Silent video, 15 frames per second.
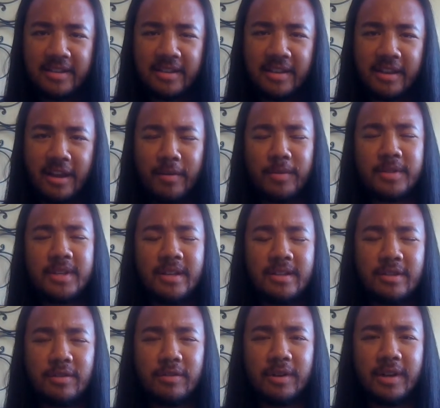I almost said
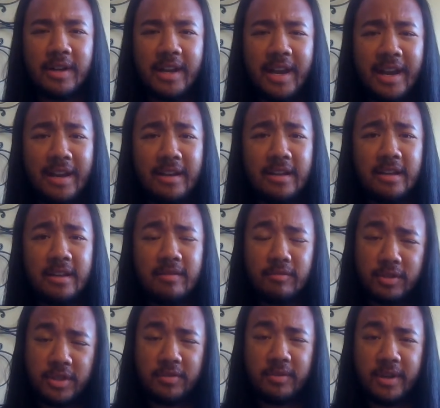Tour AD,
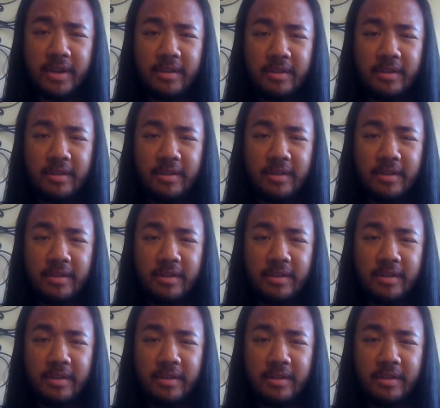which is what